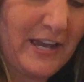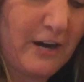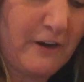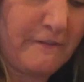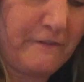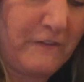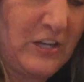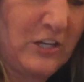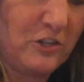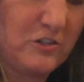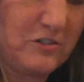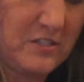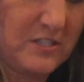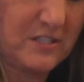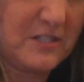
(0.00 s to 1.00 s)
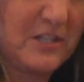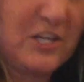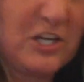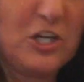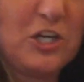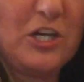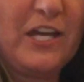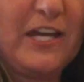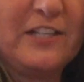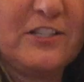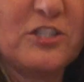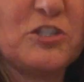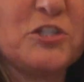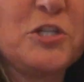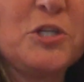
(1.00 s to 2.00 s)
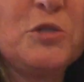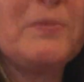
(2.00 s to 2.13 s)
our fingers. It's 2